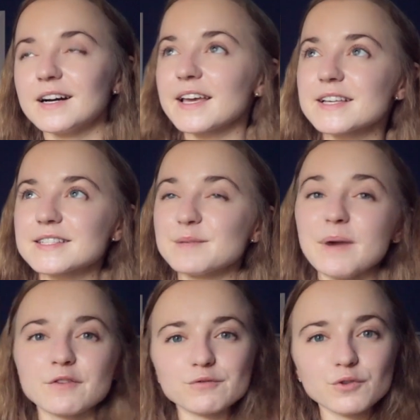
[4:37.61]
I guess, in
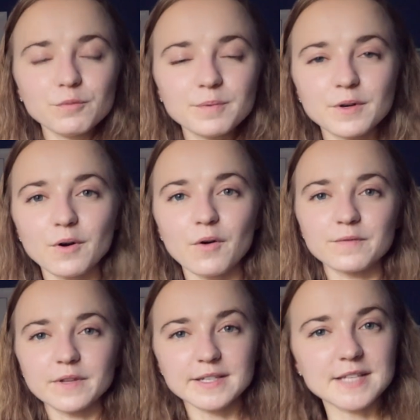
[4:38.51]
my group of
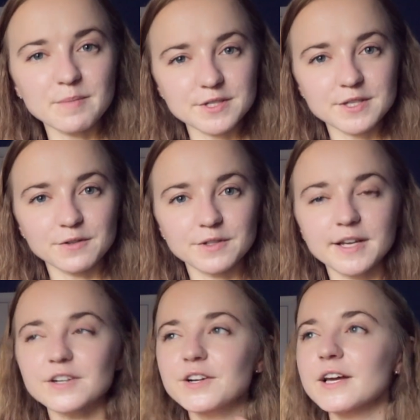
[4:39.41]
like cybersecurity
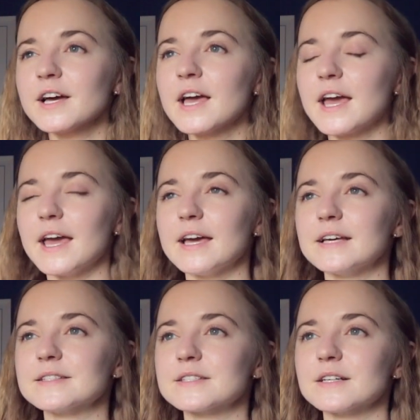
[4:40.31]
area,
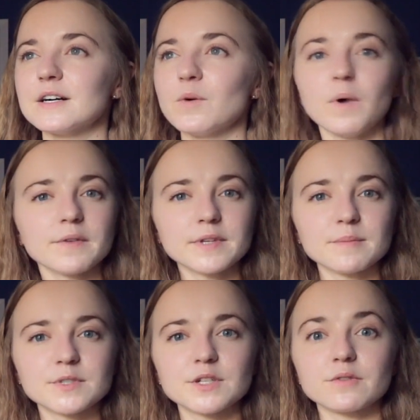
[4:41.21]
and one of them,
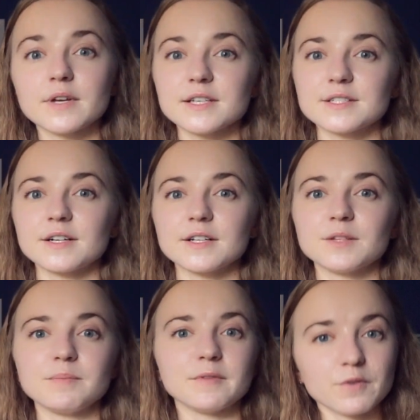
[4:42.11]
she already
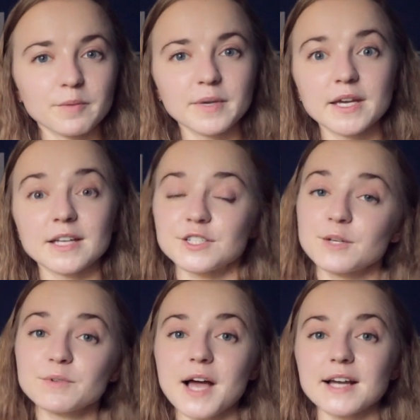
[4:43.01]
started before me, and she
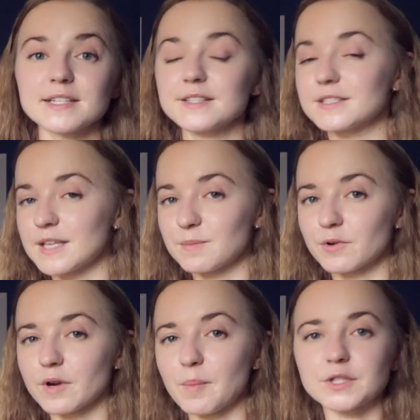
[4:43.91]
was actually in the same
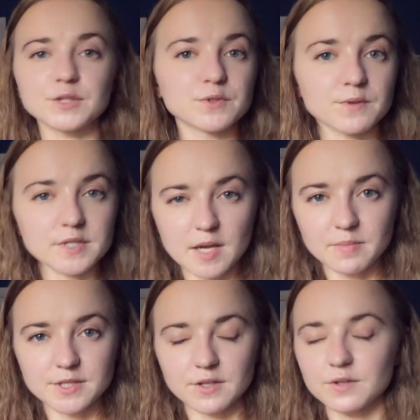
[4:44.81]
program, and she was doing
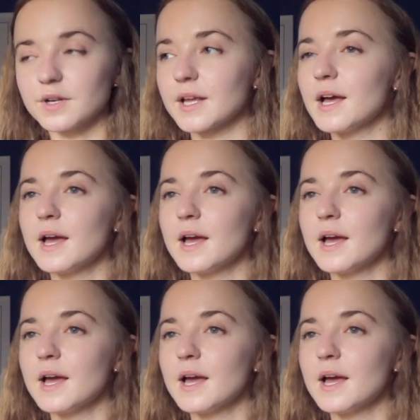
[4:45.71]
cybersecurity.